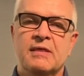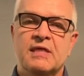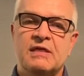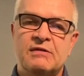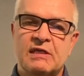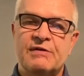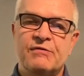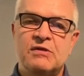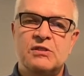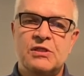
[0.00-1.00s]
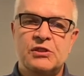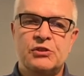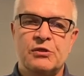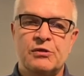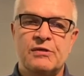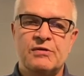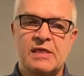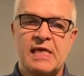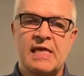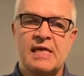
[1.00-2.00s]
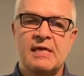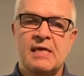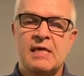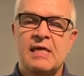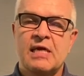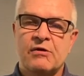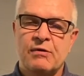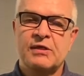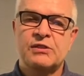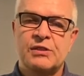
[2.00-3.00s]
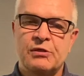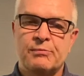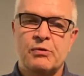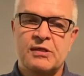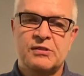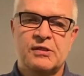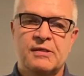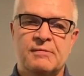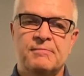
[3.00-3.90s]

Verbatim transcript: Give deliverance to the children of the needy and crush the oppressor.